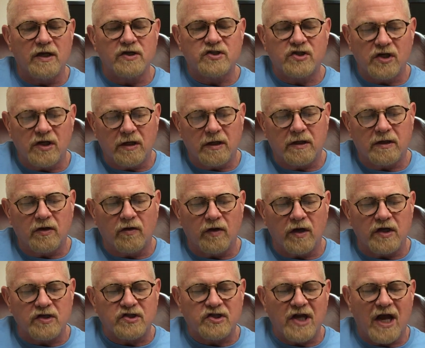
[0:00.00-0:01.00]
Listen to
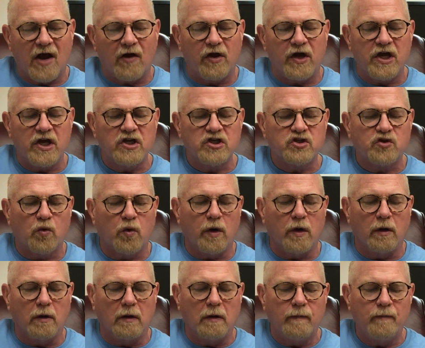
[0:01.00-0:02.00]
this. Now
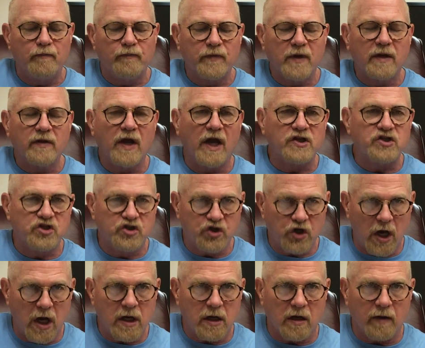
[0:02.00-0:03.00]
Israel, that's
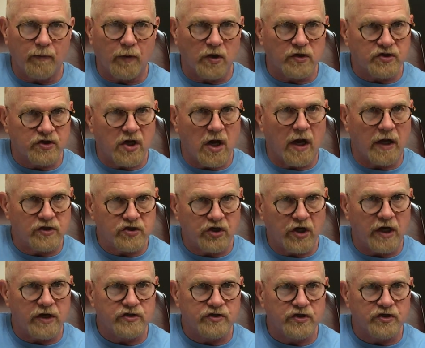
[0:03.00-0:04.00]
Jacob because God
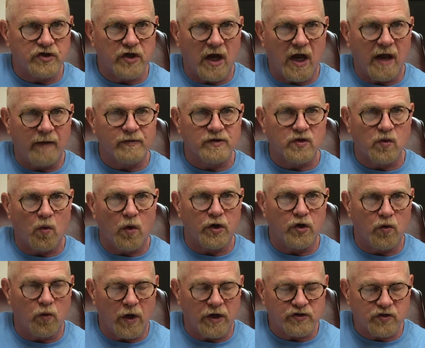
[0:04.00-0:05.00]
changed his name, is the one
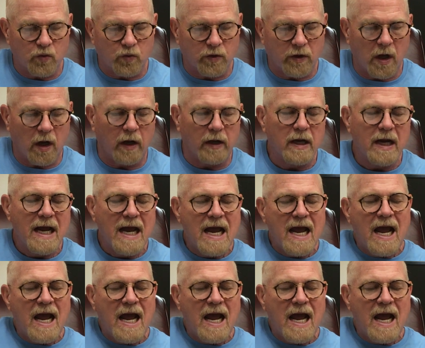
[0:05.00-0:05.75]
who wrestled with God.